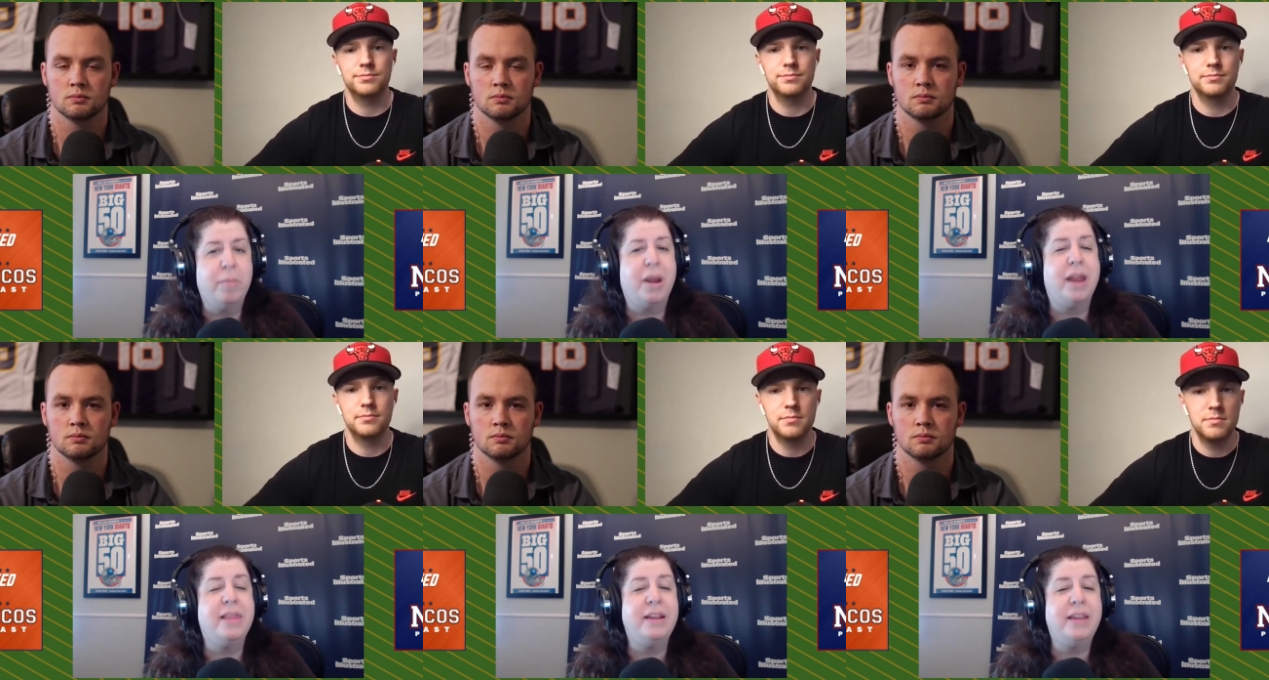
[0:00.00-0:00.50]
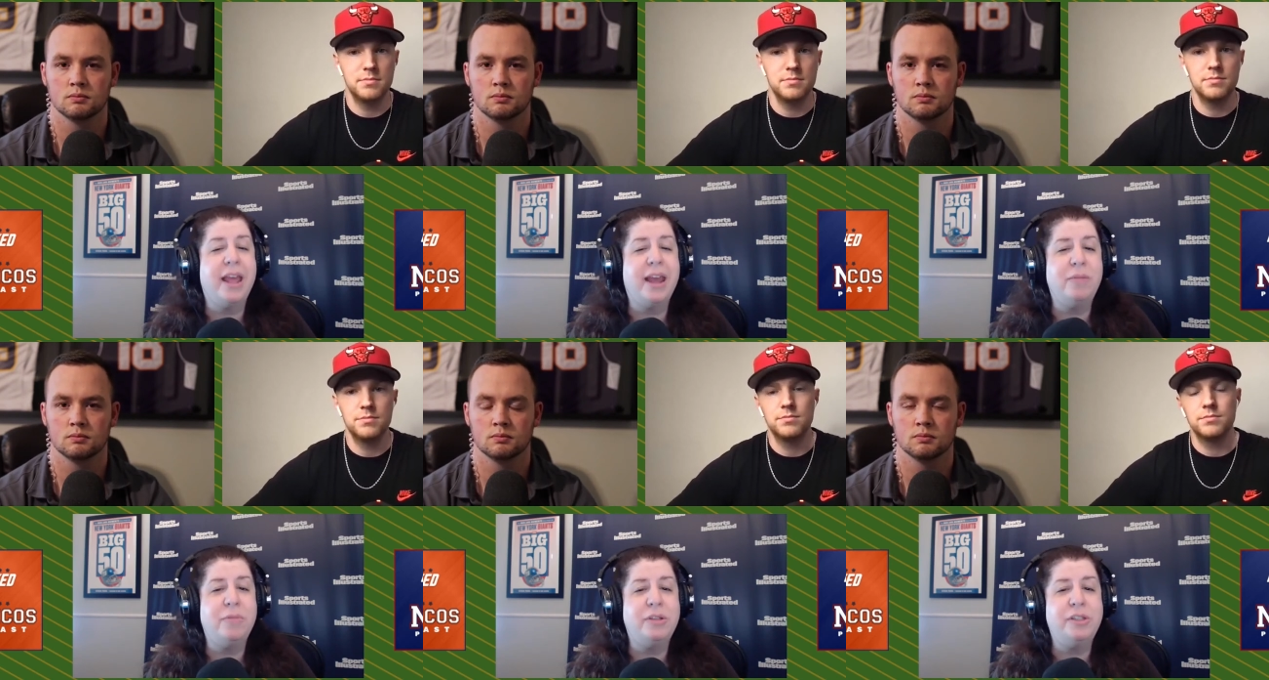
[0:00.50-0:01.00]
Speaker 1: but I think
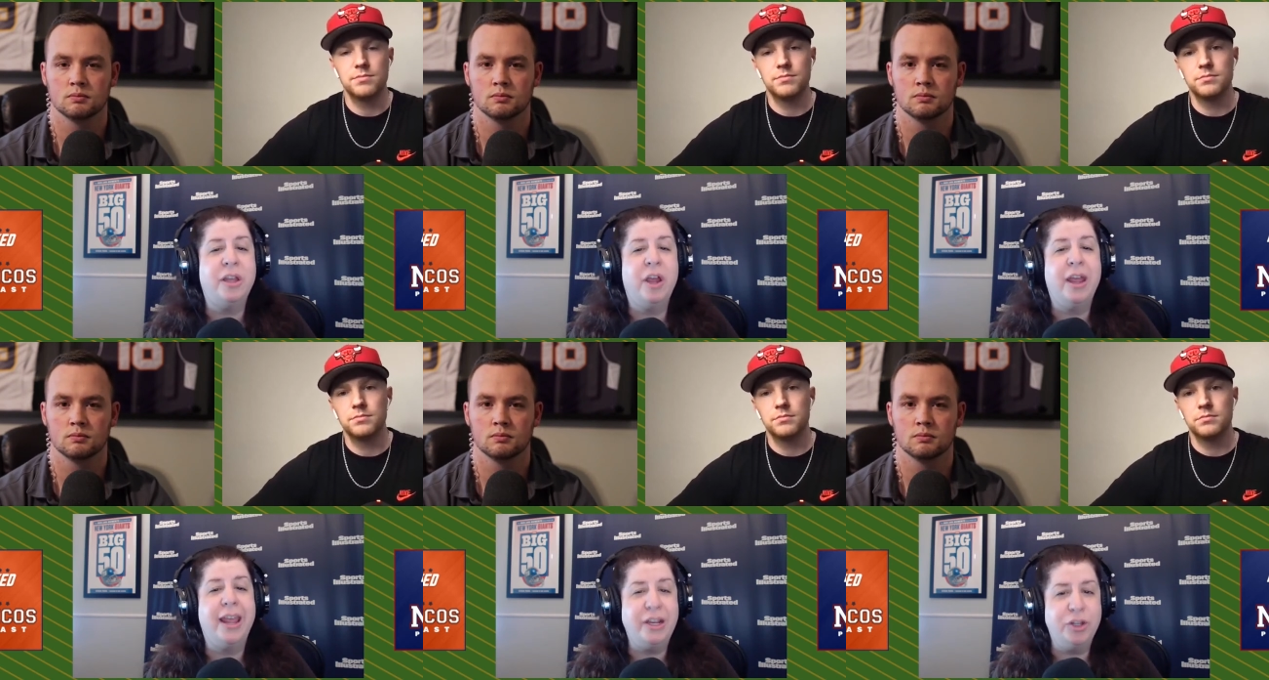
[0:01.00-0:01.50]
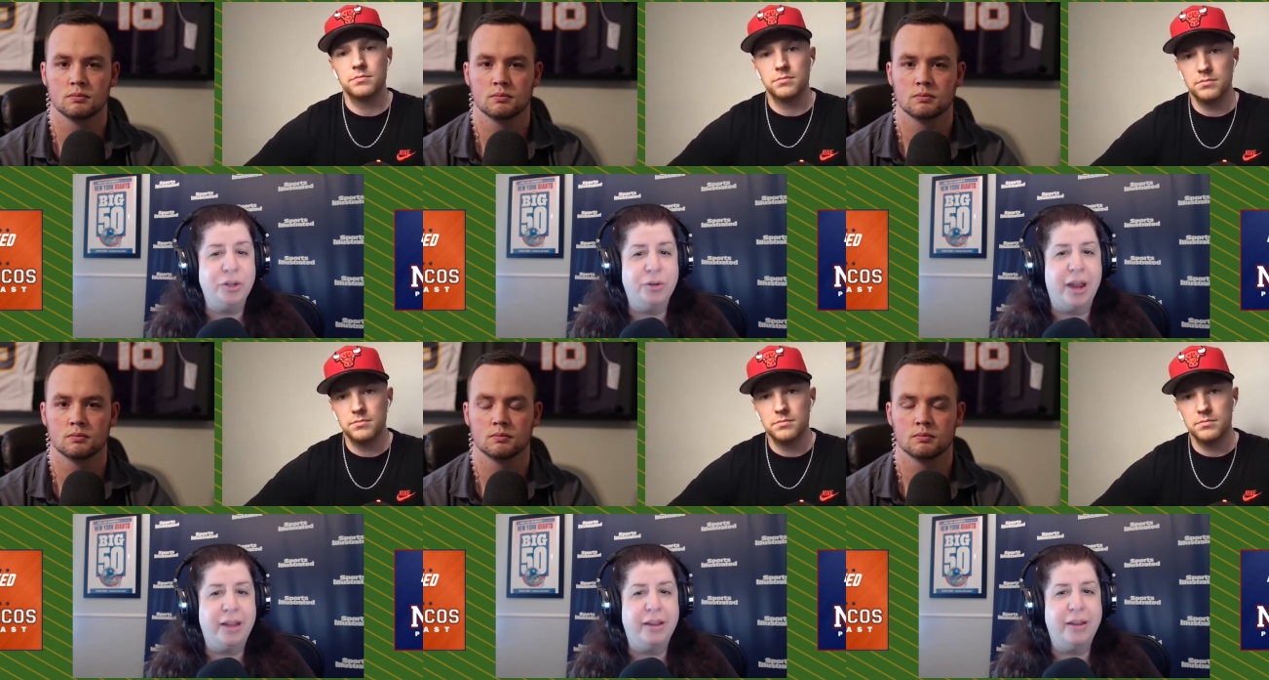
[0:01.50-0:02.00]
Teddy was
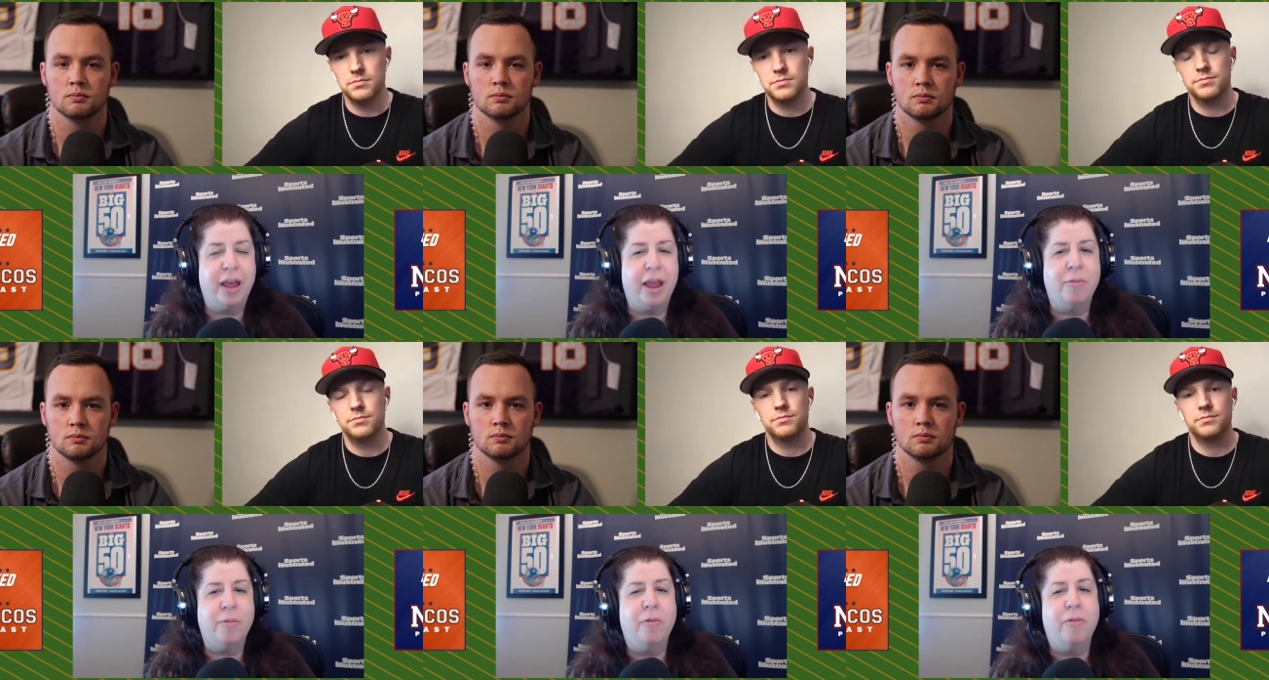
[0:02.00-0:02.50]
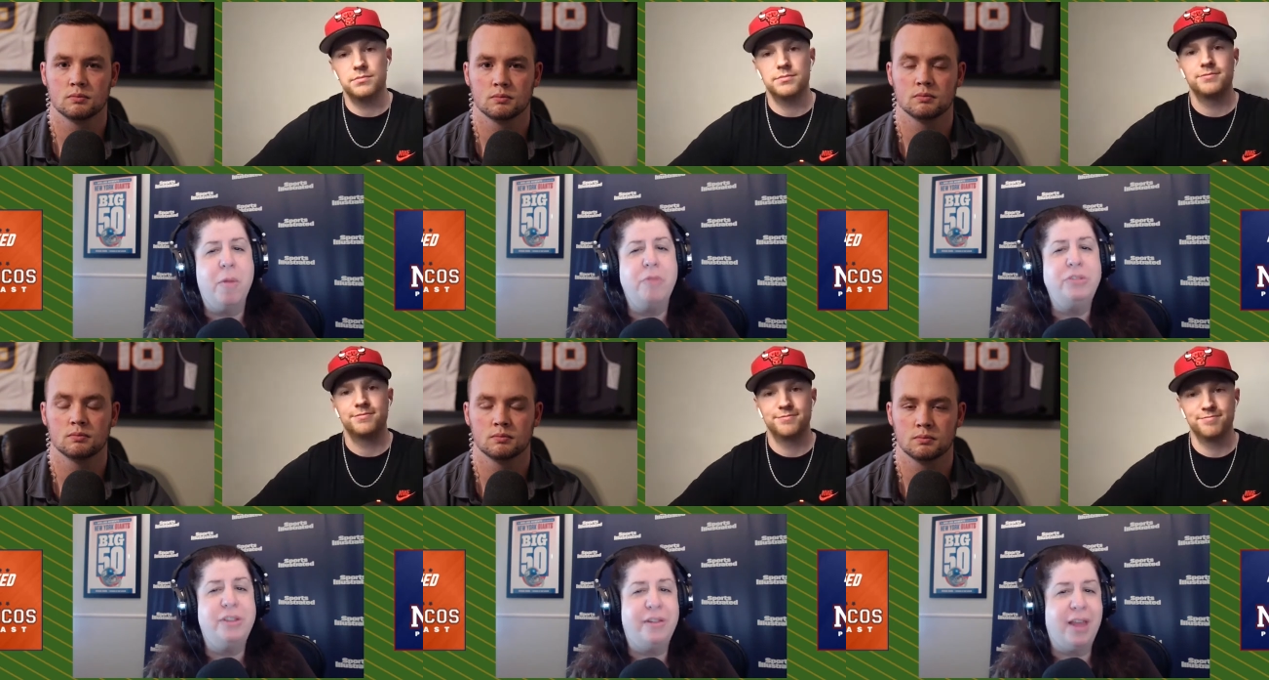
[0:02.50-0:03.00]
injured at the time or for
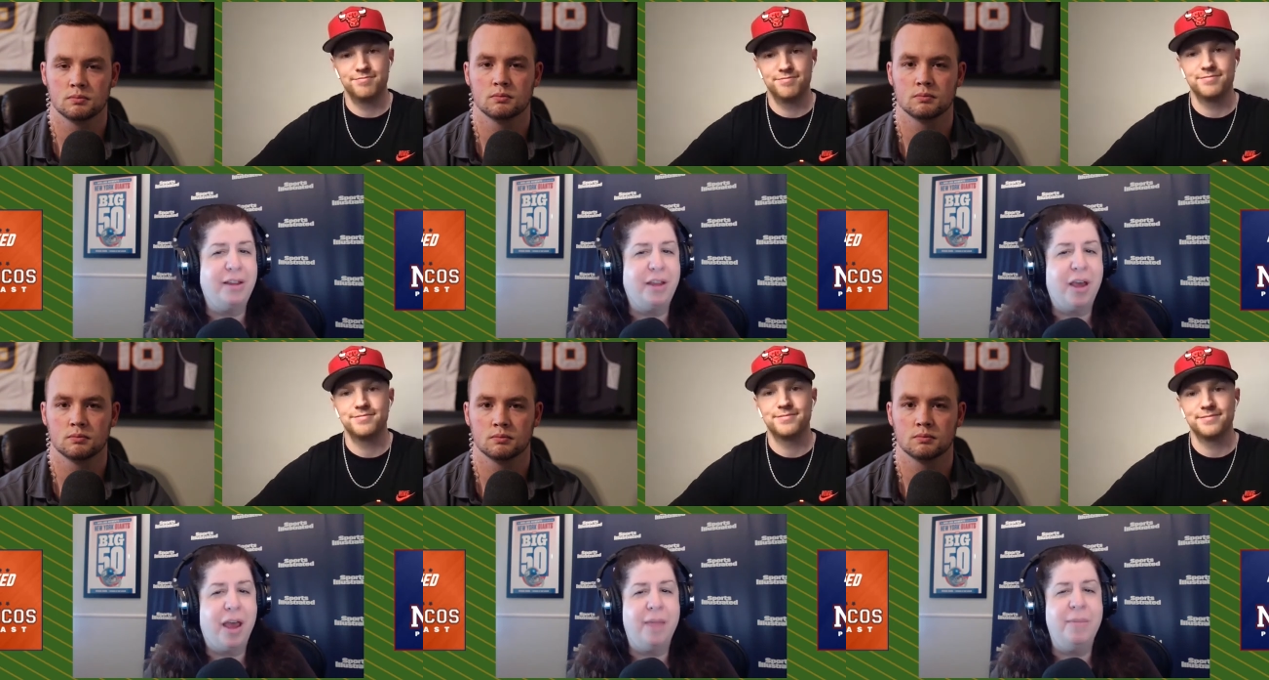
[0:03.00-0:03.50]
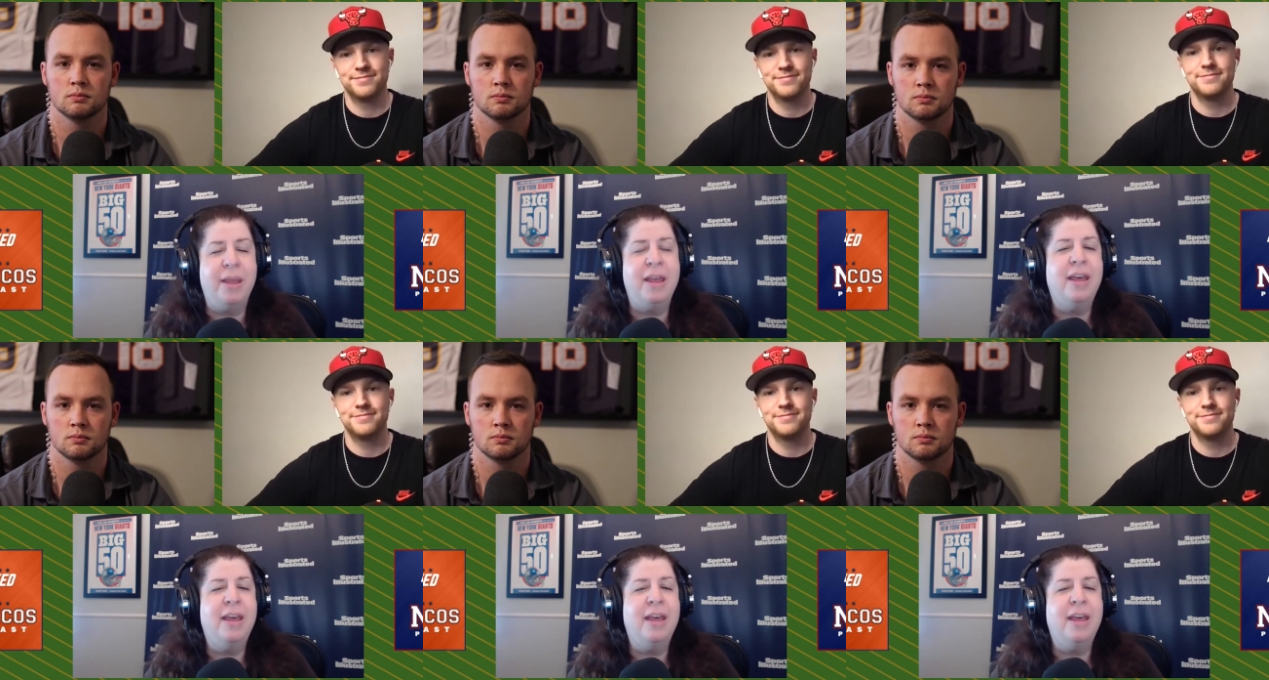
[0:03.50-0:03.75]
most of that time.